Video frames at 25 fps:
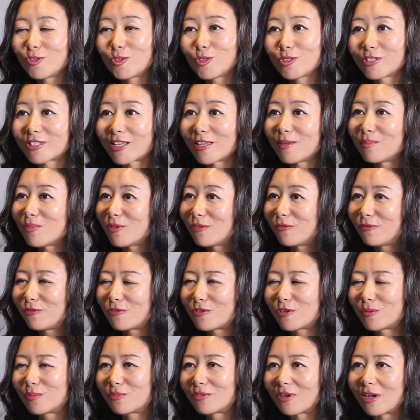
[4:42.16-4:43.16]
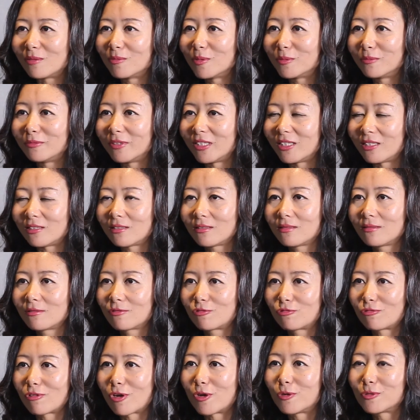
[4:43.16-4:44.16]
You said before probably
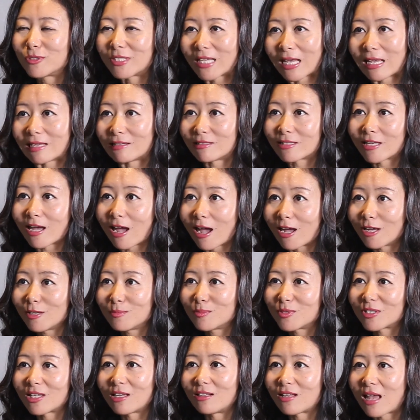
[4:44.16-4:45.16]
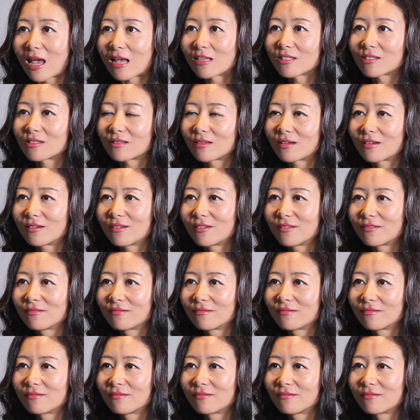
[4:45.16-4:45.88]
grow 10 times than last year?